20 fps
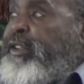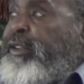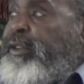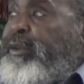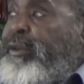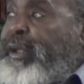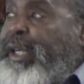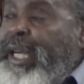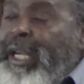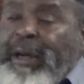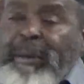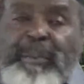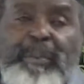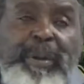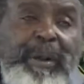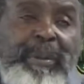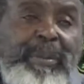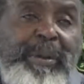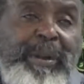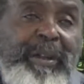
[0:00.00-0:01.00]
you got a
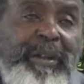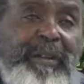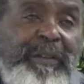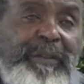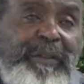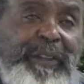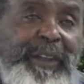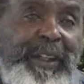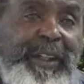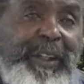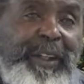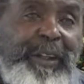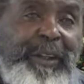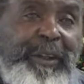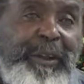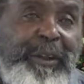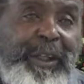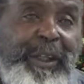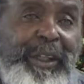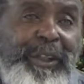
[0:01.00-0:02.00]
public
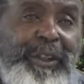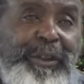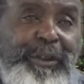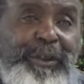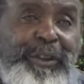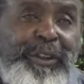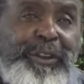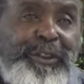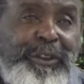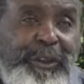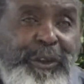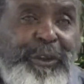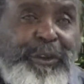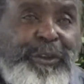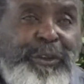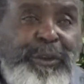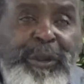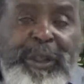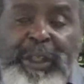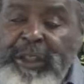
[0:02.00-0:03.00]
defender and you just cause
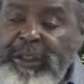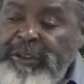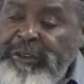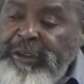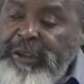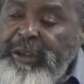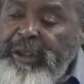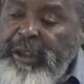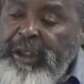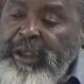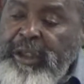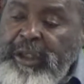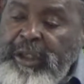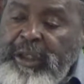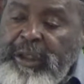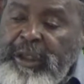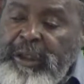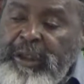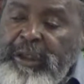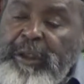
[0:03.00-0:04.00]
you innocent.
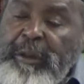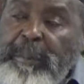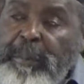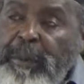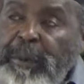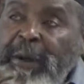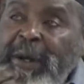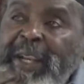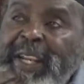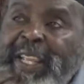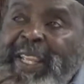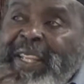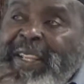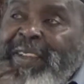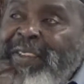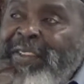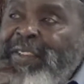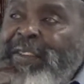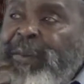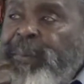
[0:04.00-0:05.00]
The point
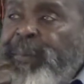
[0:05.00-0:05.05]
is,